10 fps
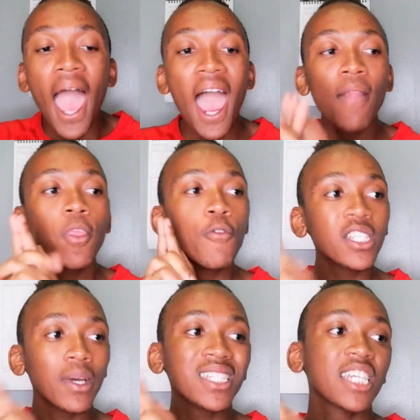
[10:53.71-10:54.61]
And the
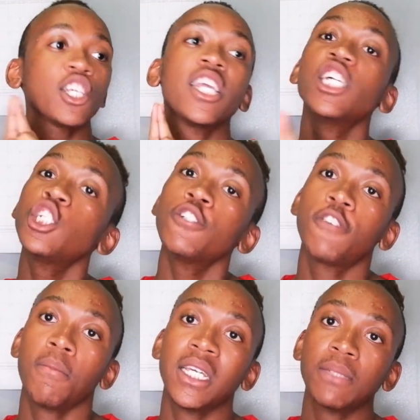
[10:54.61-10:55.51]
reason it's such an issue
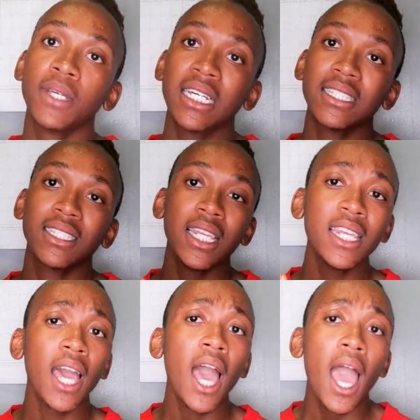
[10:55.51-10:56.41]
for me is because,
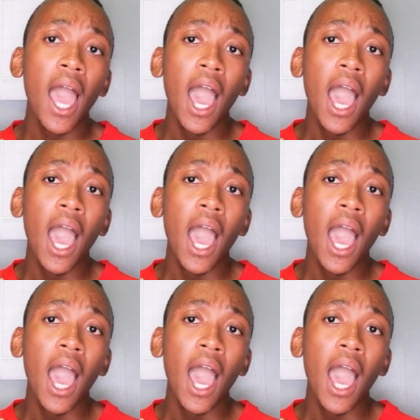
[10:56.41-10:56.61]
Selena,